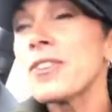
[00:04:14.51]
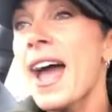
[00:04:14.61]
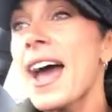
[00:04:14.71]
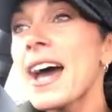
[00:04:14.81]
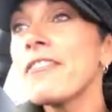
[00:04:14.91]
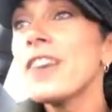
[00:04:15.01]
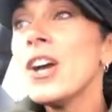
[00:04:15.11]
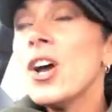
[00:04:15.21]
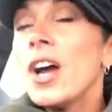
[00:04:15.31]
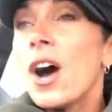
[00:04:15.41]
have,
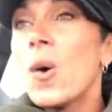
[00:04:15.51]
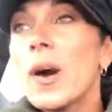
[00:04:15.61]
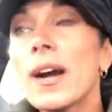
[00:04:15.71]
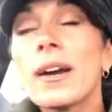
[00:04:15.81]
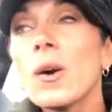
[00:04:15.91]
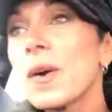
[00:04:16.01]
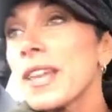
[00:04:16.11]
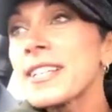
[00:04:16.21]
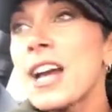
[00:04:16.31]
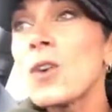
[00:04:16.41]
or
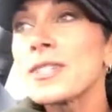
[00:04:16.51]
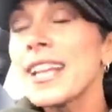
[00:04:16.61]
they don't.